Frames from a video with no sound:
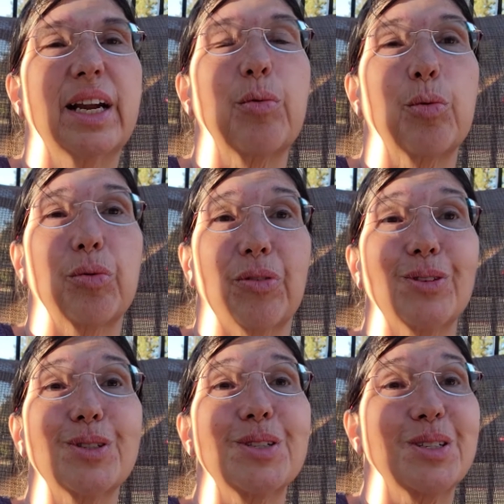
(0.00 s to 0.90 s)
I will
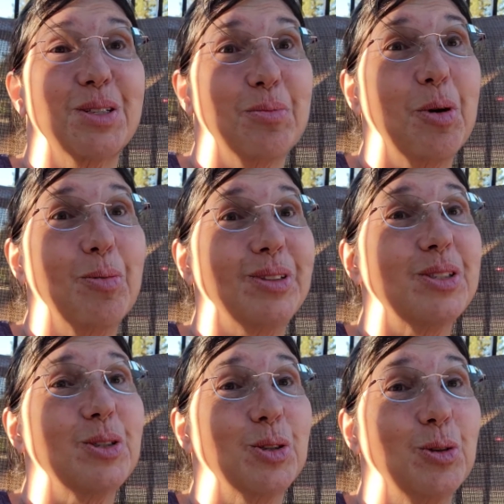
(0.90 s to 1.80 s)
reverse this in a moment
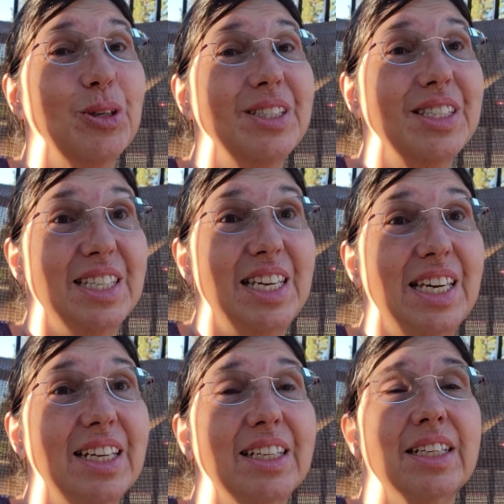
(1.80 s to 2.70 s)
so you can
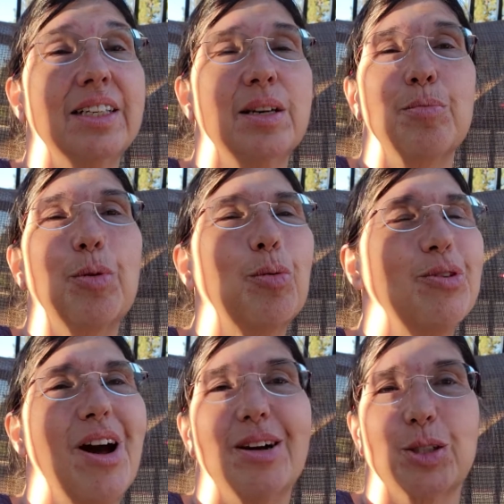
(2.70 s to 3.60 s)
see. But we're
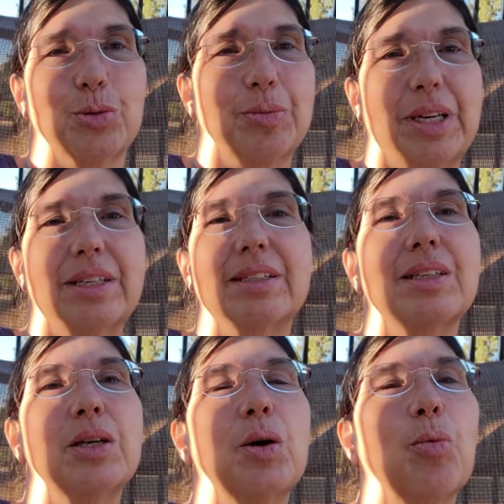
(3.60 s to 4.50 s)
not swimming.
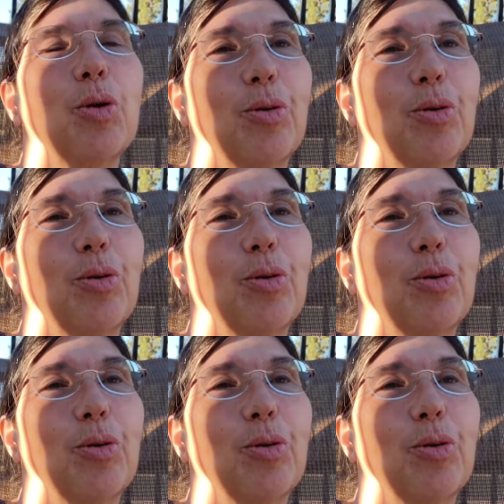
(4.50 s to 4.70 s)
We're